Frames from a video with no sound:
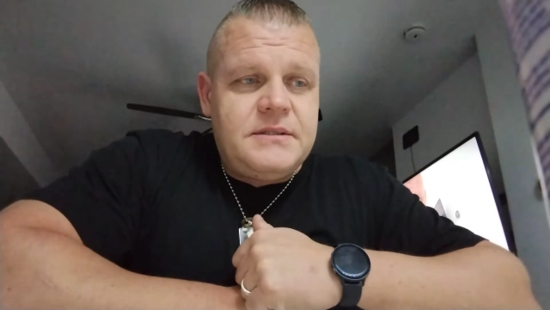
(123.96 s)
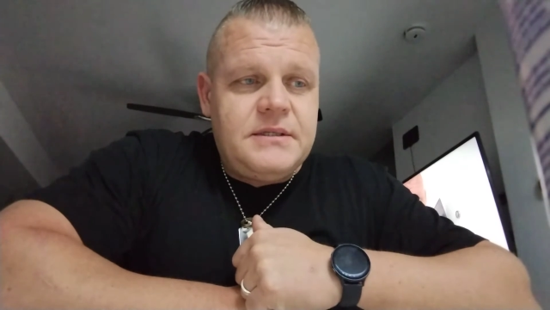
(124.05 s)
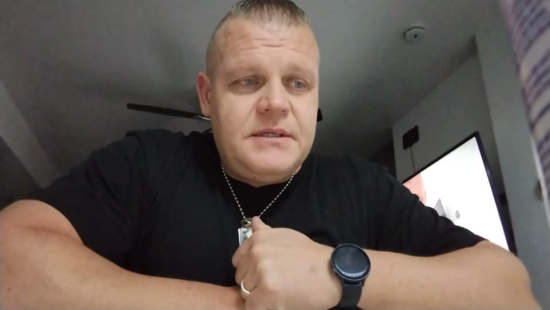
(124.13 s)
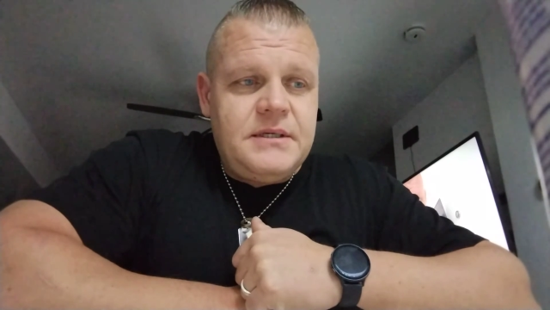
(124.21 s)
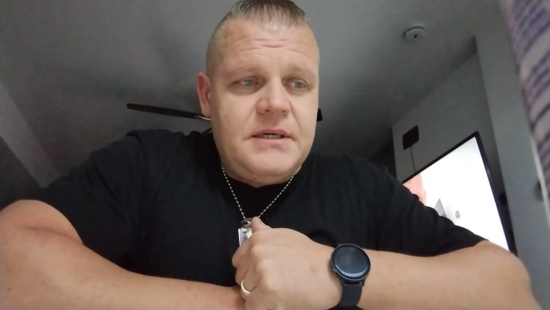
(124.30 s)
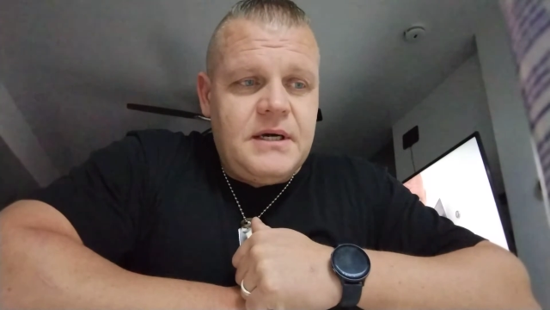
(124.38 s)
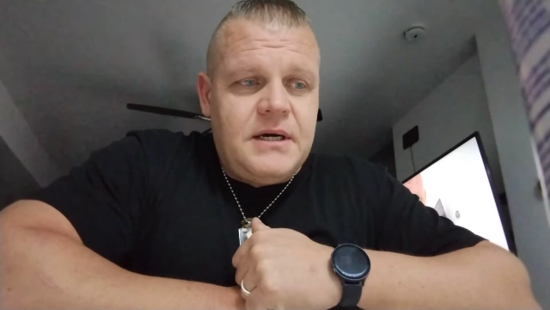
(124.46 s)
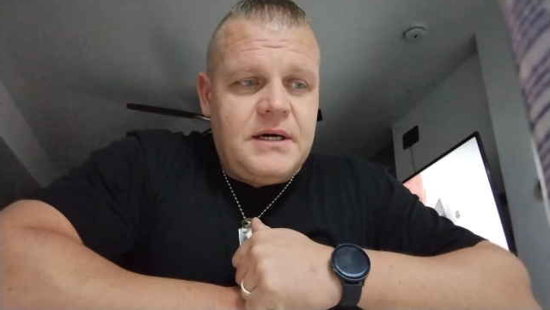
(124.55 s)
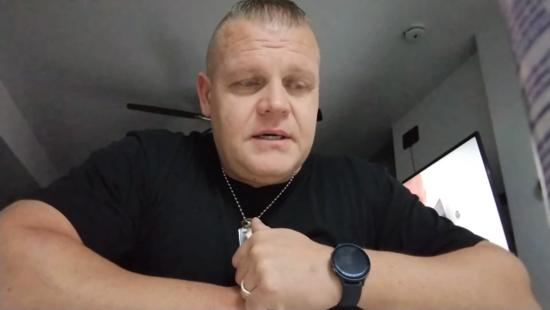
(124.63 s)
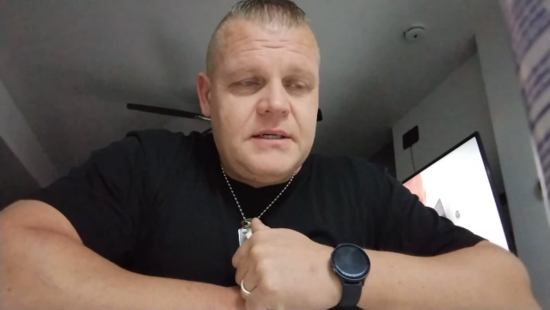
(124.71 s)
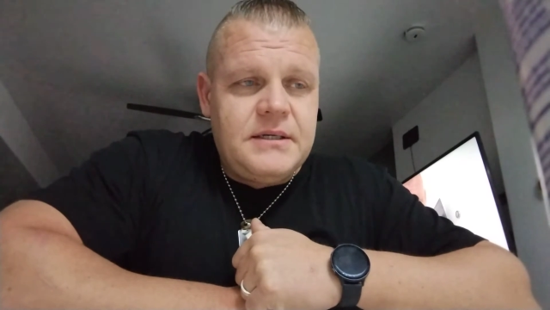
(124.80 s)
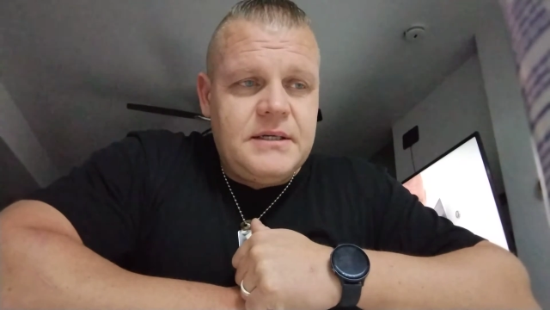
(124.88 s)

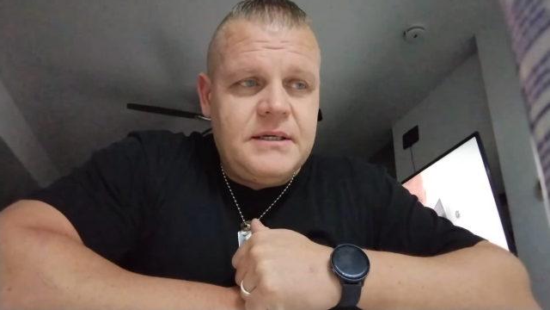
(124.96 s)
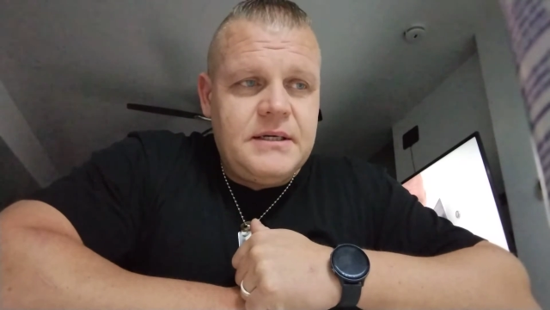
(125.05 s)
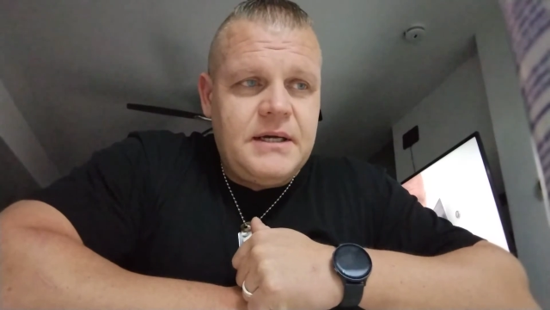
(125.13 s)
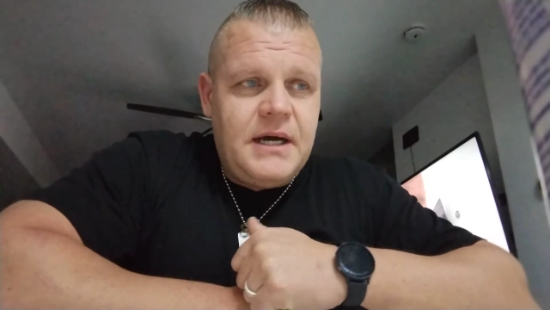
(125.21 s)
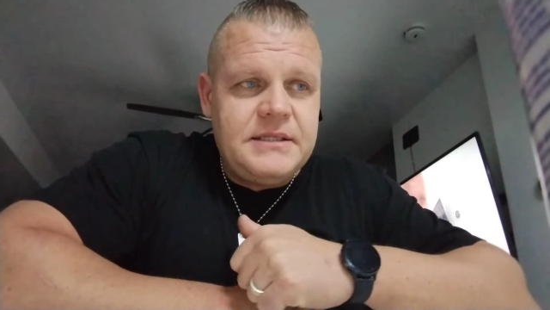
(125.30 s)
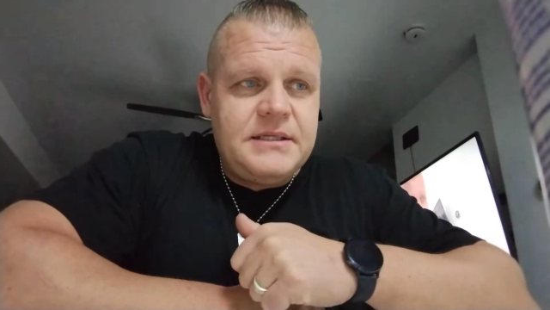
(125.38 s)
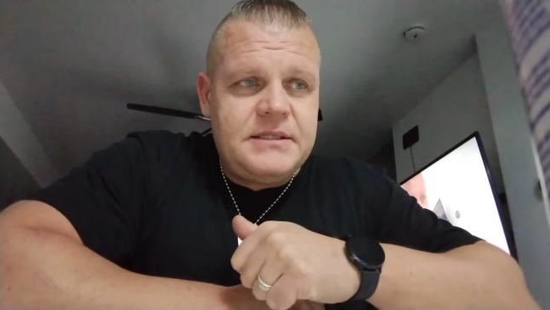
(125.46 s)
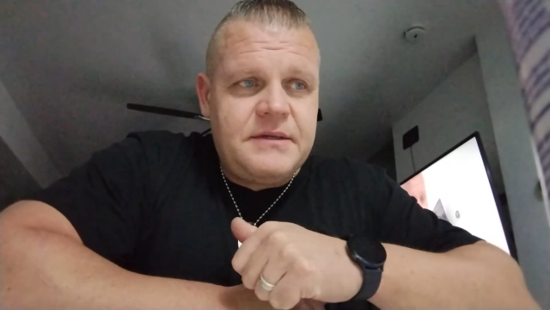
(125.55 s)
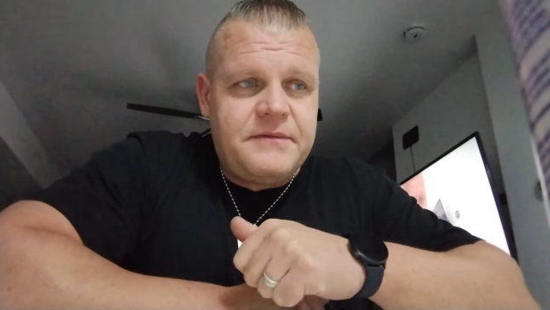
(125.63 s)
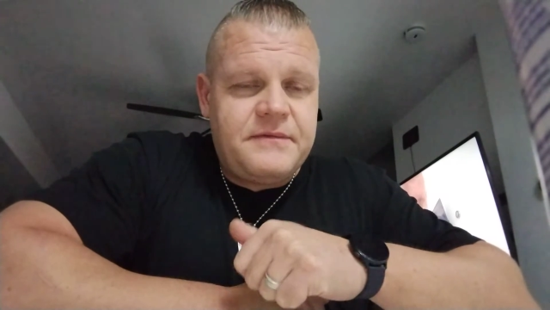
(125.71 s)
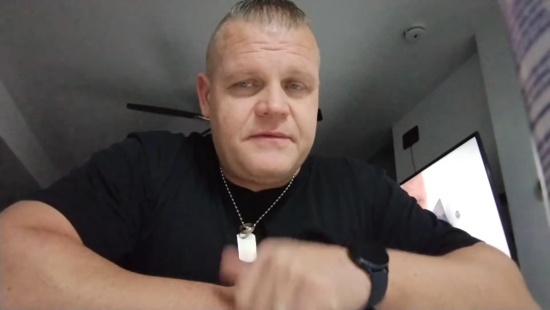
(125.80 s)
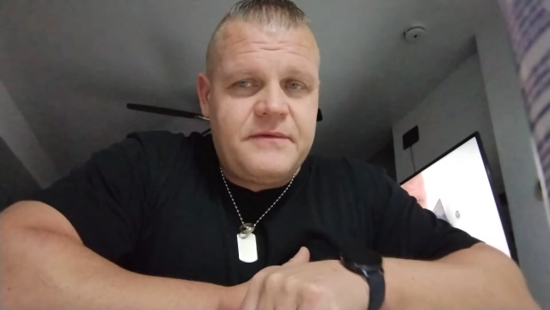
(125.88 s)
the I did the
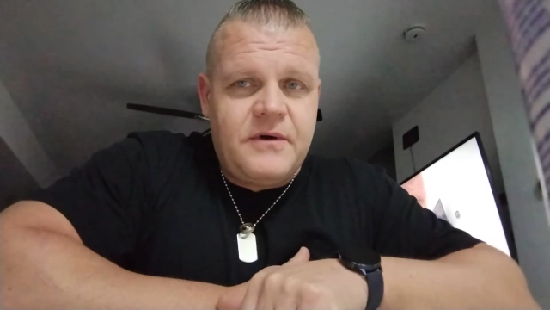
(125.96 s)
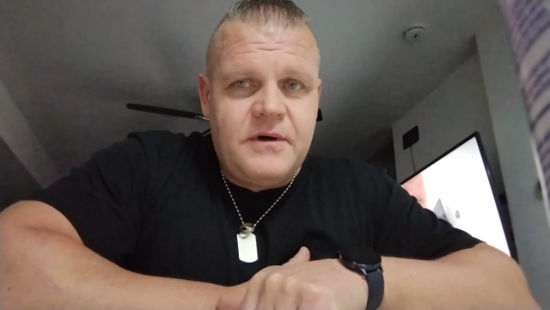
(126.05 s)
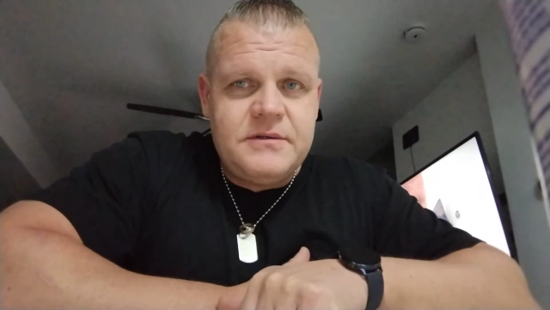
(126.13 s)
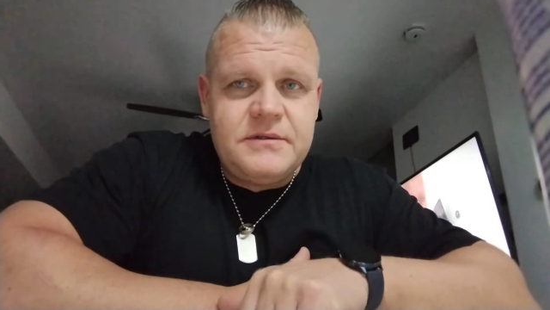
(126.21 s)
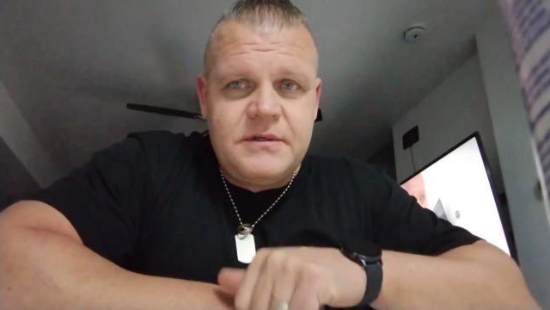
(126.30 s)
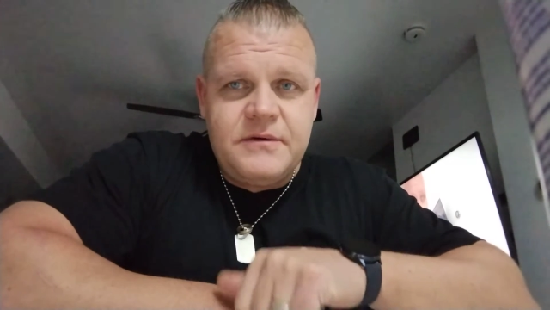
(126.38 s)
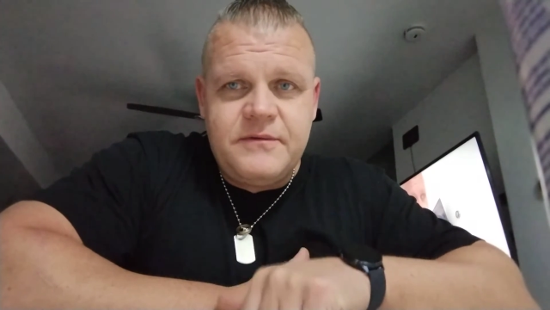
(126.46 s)
front